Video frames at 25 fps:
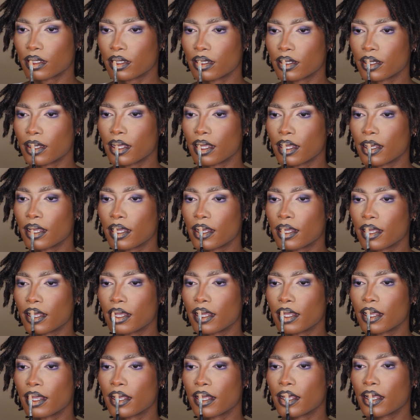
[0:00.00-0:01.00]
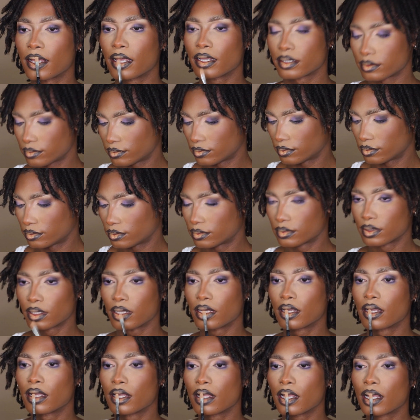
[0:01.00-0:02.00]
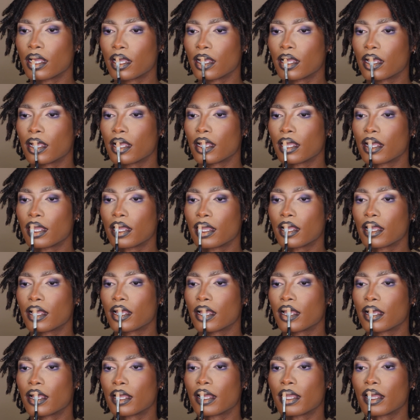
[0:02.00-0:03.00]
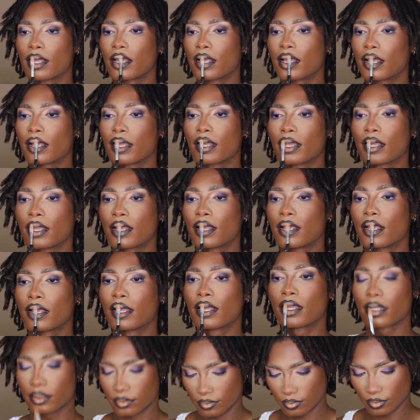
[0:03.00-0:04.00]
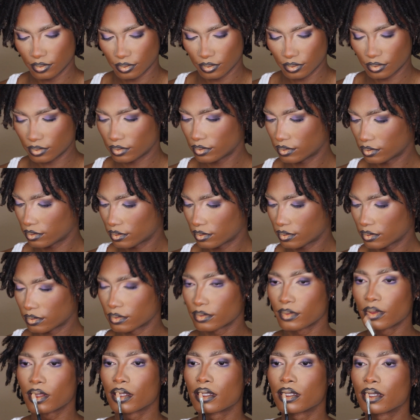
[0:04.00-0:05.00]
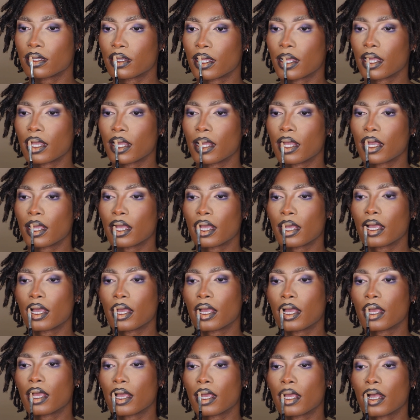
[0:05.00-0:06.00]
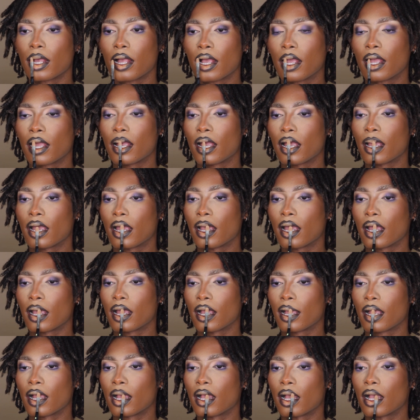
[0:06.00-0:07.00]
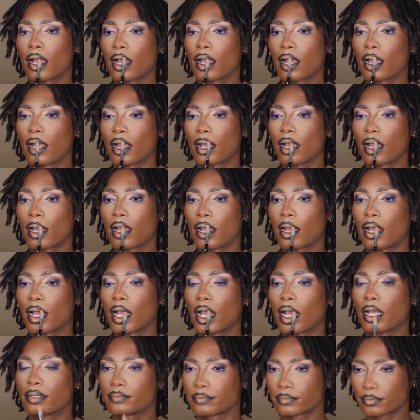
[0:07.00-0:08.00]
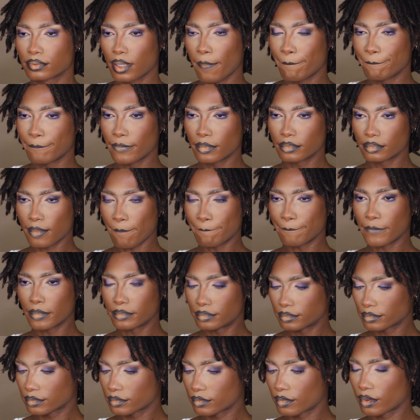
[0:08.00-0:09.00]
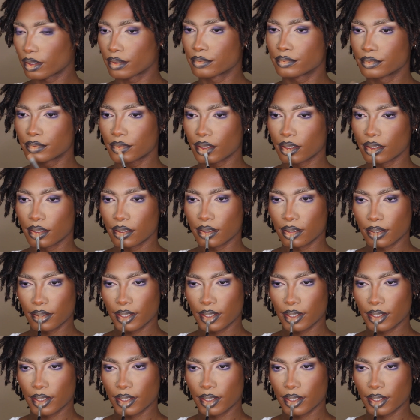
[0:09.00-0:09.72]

Foundation Palette. I love using this palette for my lips. Yeah, I don't know. It literally just creates like the perfect brown, and I just love